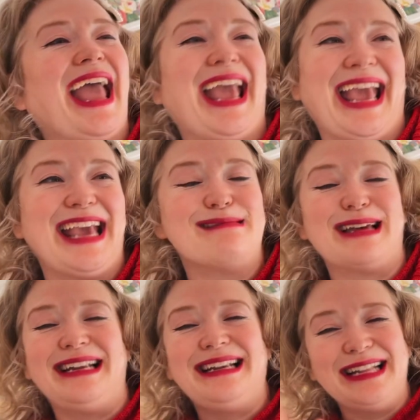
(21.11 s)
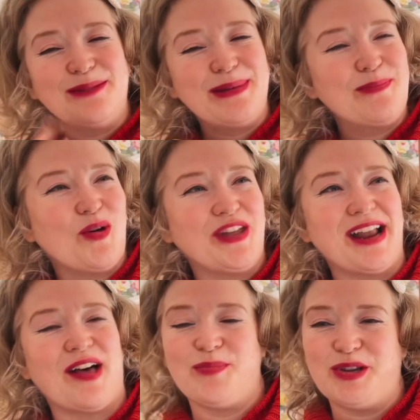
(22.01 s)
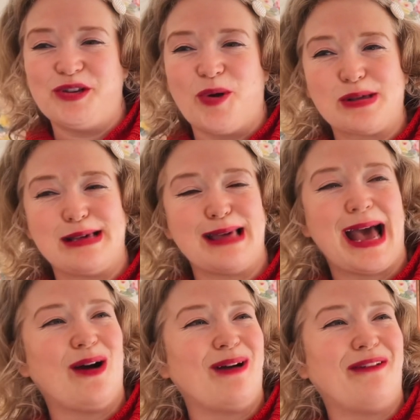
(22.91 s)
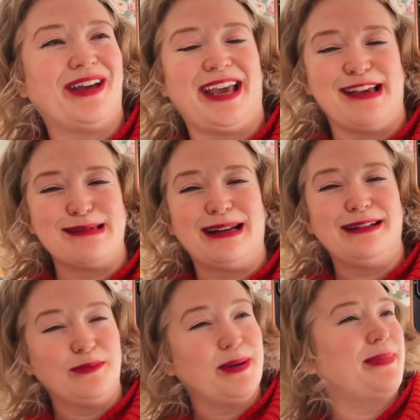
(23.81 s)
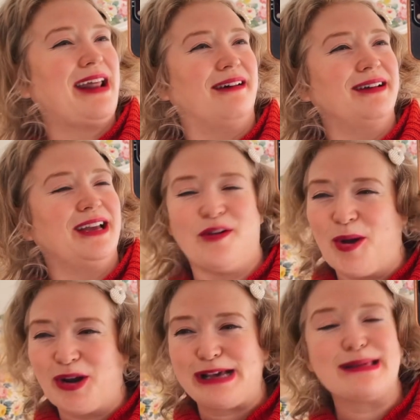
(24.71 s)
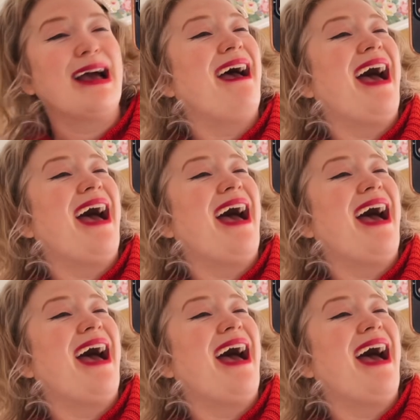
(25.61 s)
It is a little bit more than other beauty boxes, however, it is a little bit better, if I'm honest.